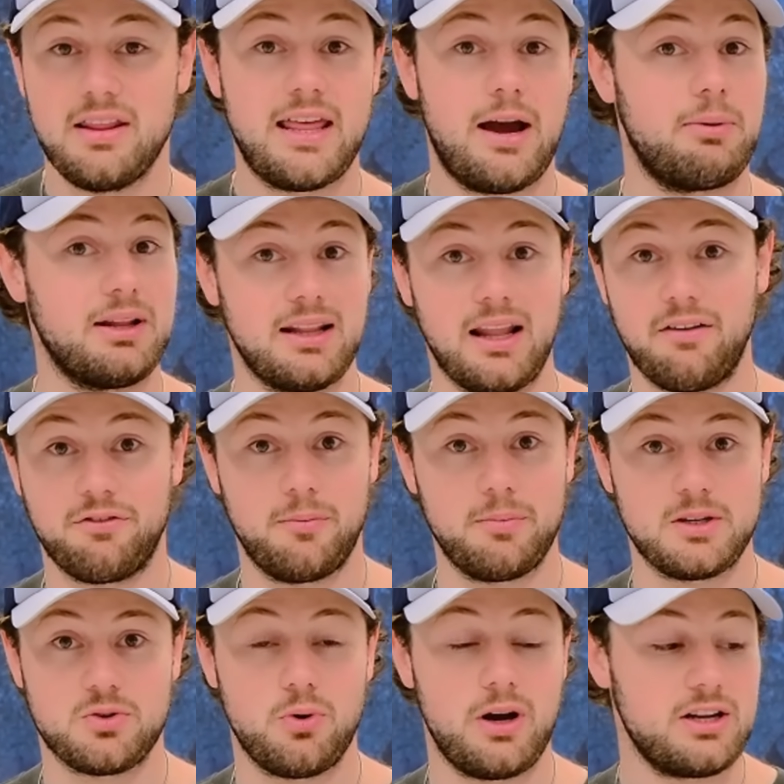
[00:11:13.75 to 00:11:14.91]
that we love from the
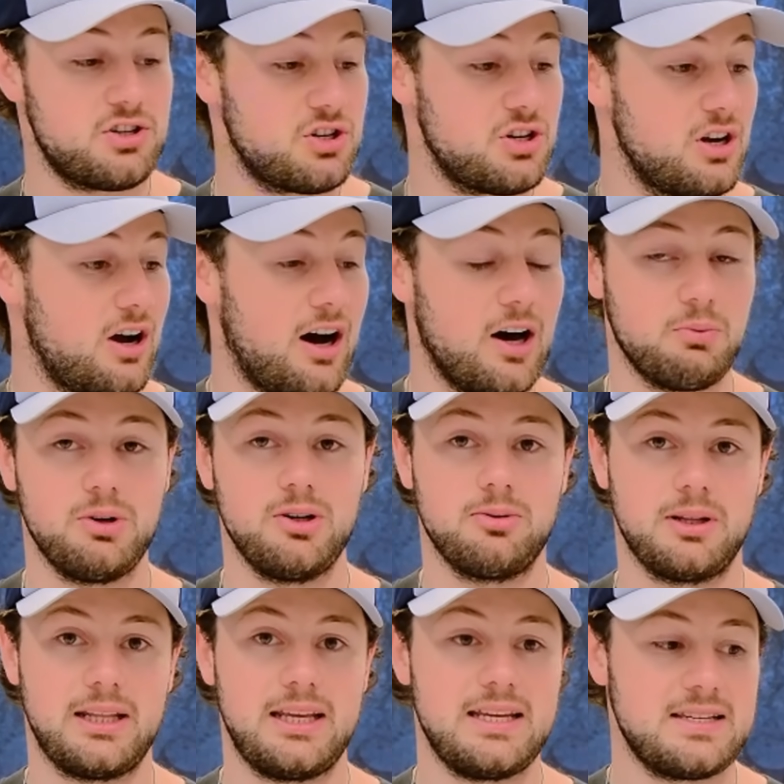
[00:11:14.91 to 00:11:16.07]
Twitch, unreal
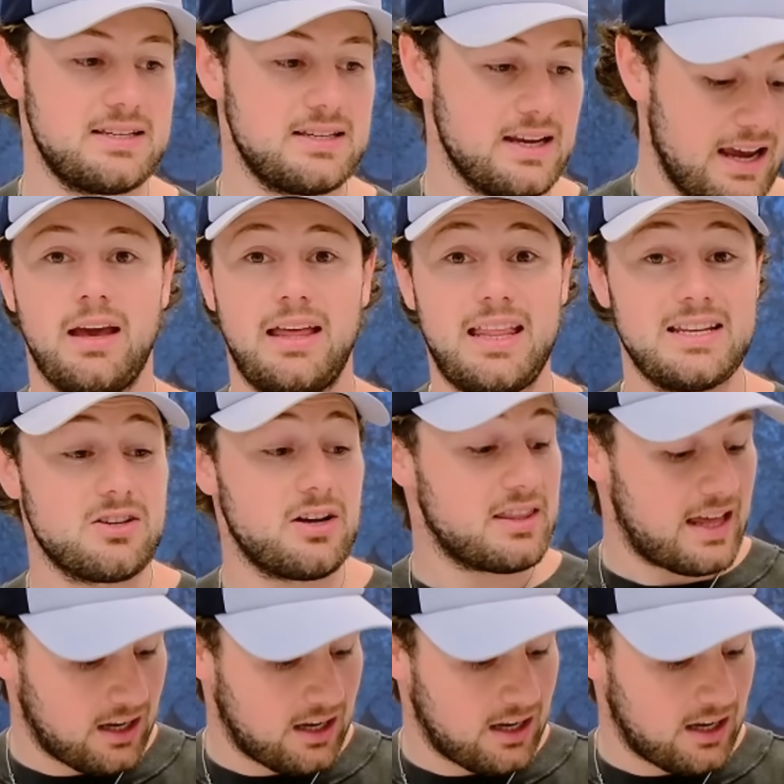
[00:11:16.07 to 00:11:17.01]
release, and then it's got that